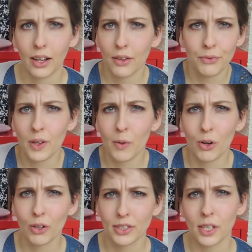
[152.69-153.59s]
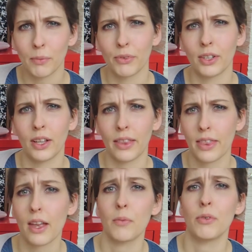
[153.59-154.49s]
I've never heard something
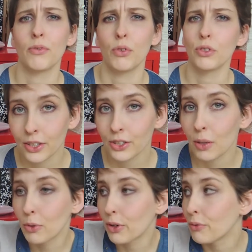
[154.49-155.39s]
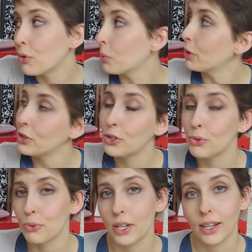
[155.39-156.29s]
like that before, so I'm looking forward
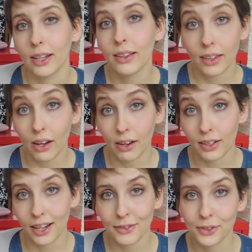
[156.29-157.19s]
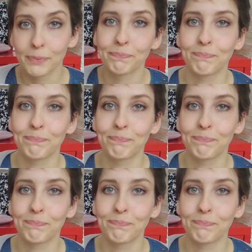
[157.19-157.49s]
to reading The Archived.